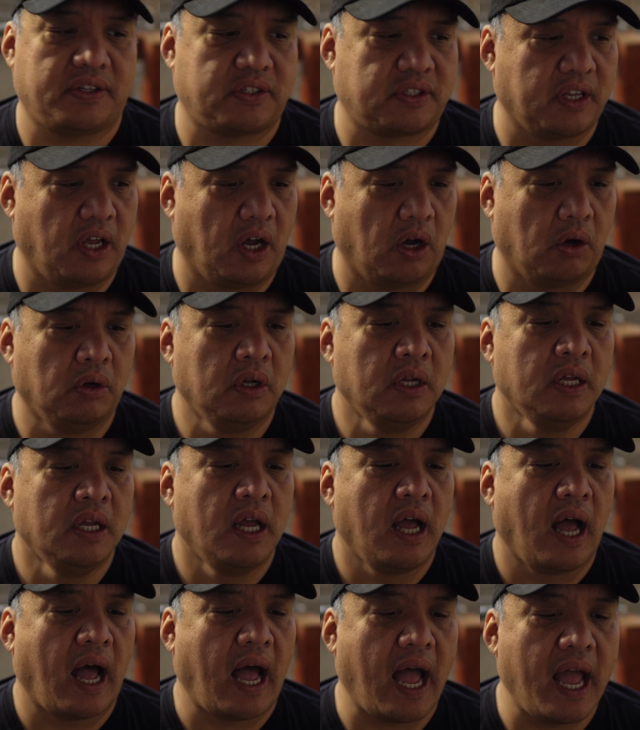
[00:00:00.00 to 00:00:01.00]
So
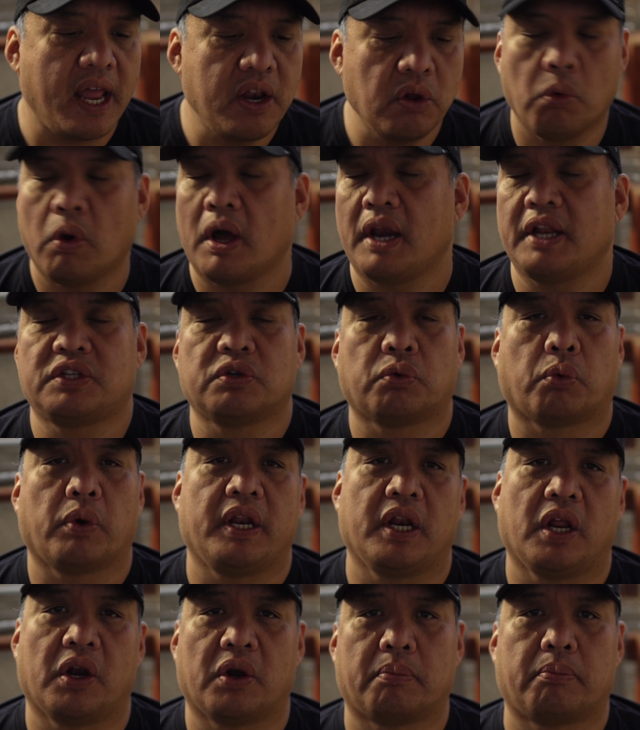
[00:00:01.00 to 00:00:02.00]
I don't want it to
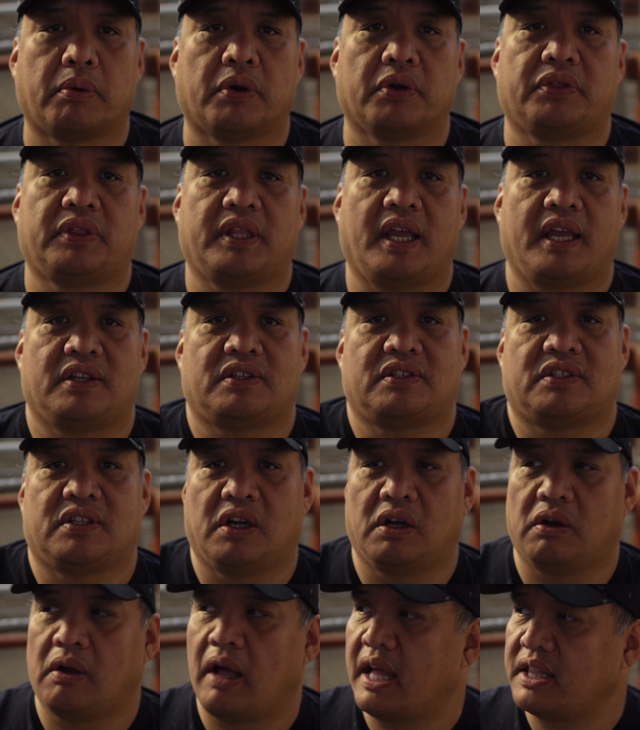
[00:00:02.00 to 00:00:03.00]
rain on her birthday.
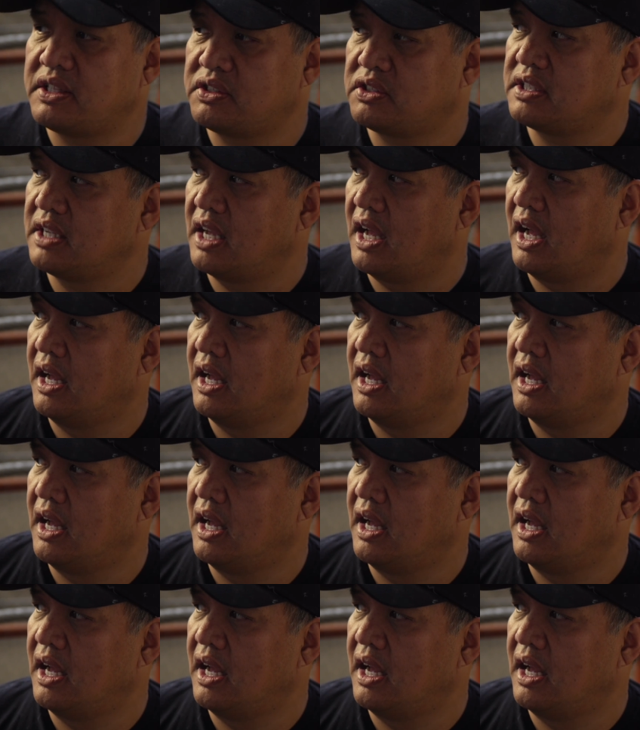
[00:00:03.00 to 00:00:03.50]
So that's